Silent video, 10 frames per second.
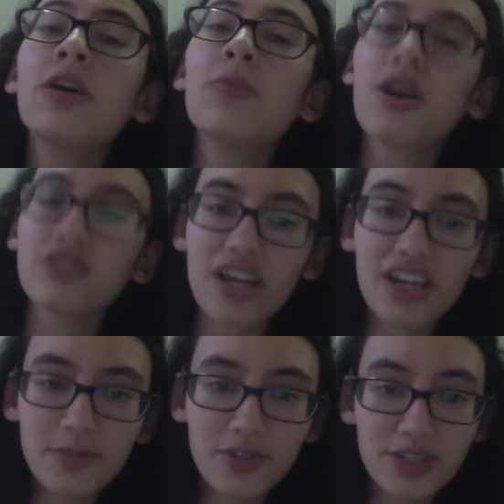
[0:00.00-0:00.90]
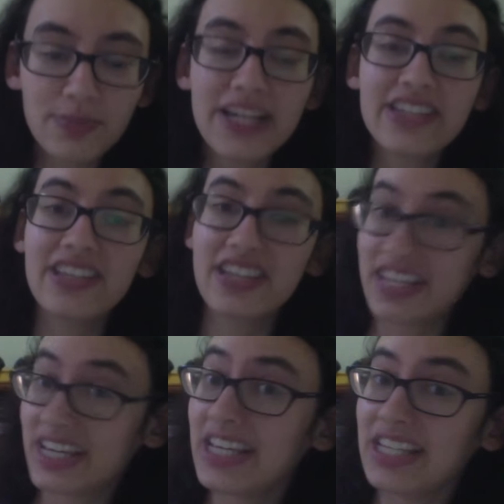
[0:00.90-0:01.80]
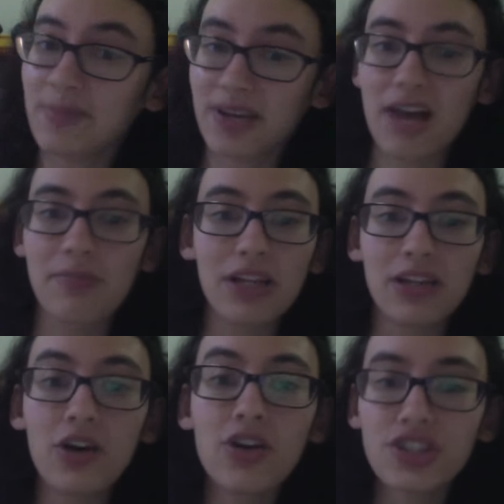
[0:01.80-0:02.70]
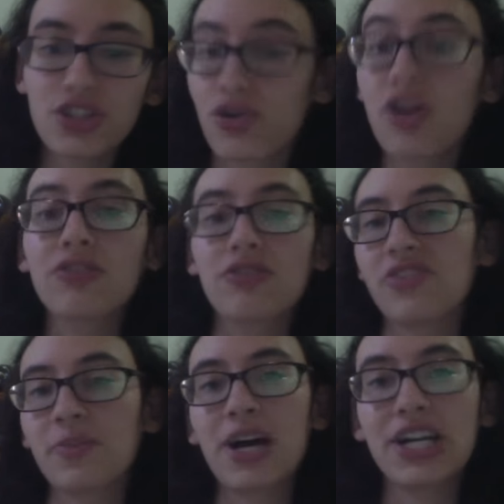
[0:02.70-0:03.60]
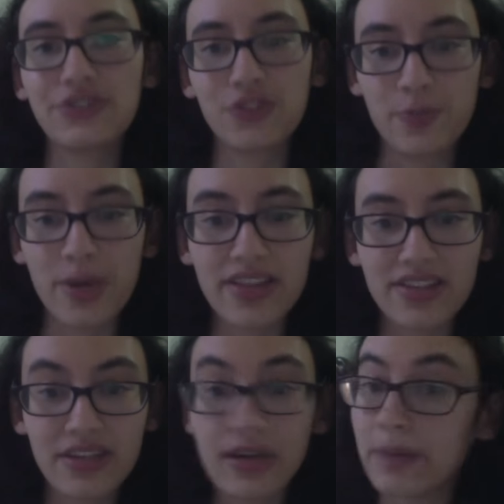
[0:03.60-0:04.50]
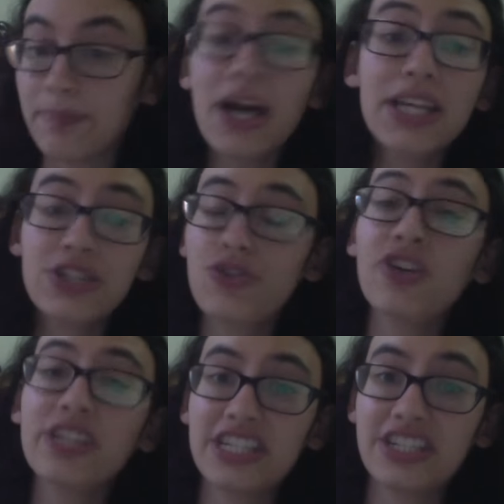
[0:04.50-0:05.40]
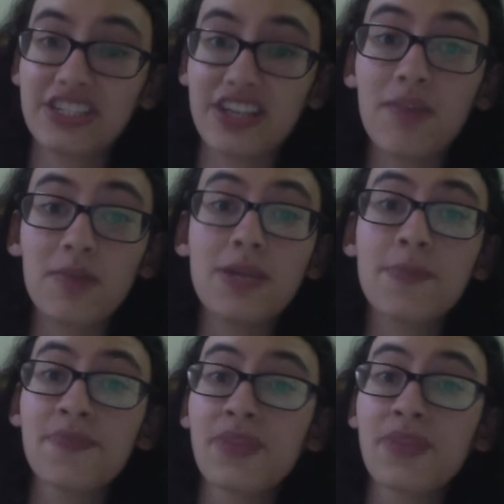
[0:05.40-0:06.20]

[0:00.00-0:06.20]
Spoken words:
while Tagama explains that he's become a lot stronger over the past few months, much stronger than Chisame.